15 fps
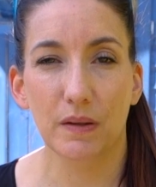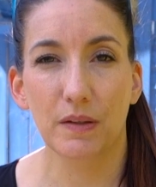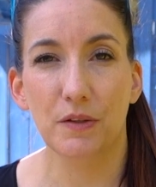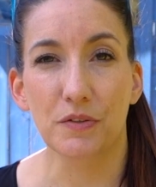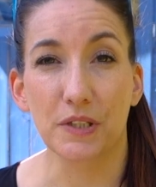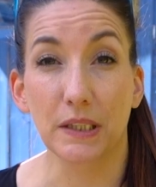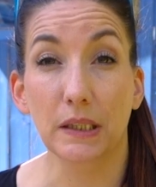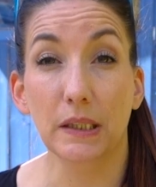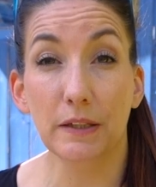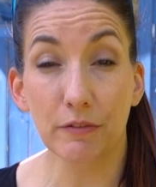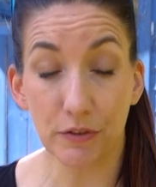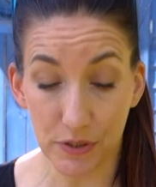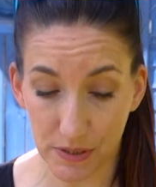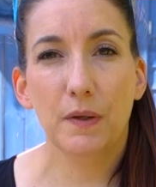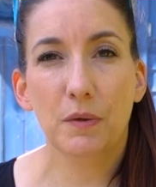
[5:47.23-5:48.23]
using the
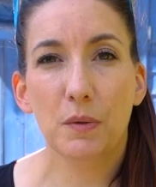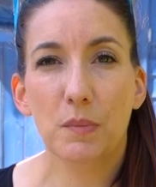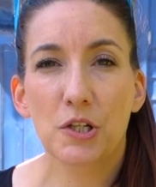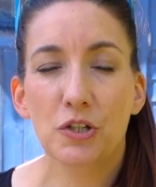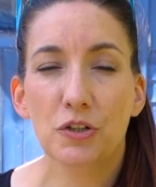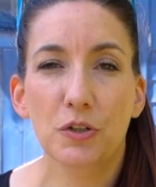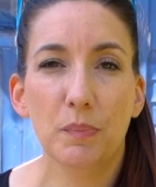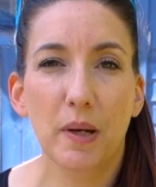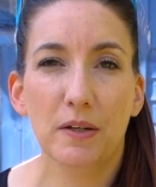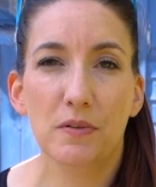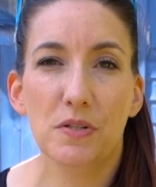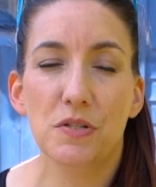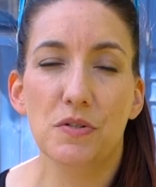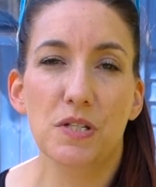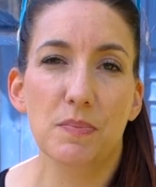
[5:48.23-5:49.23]
levers. You want to make sure your
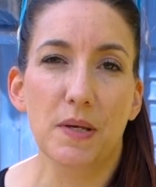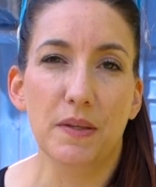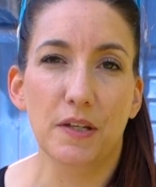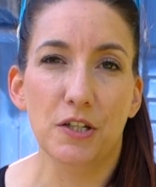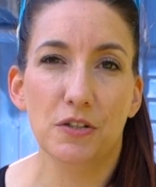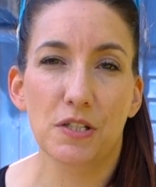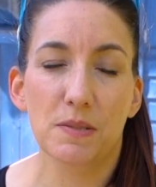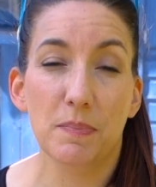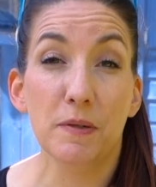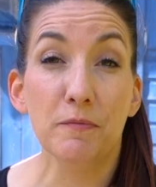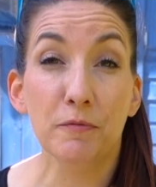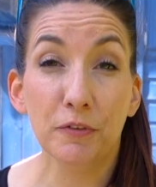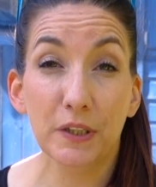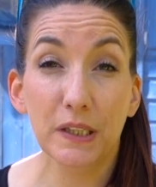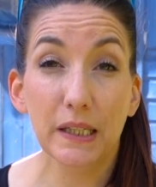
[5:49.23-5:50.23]
pedals do spin. They should spin
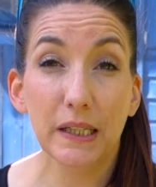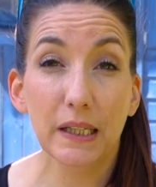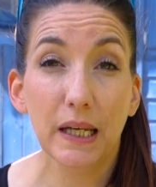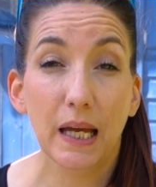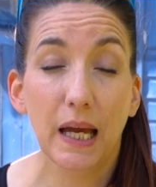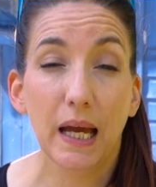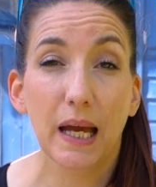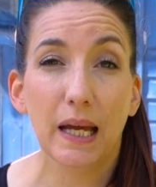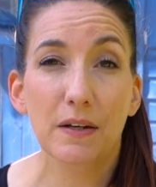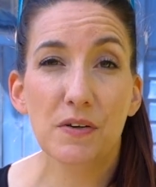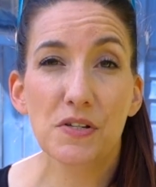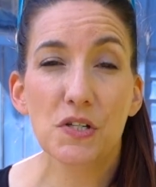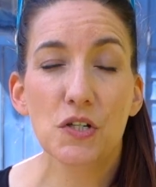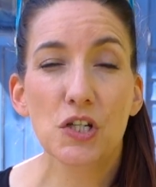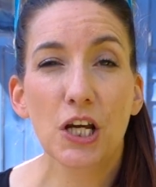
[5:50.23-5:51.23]
freely, and
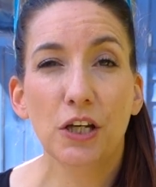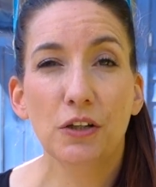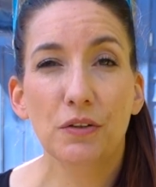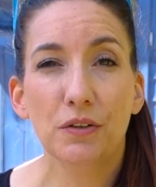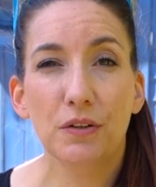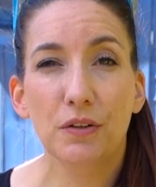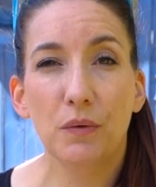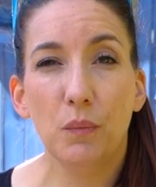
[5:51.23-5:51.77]
also check your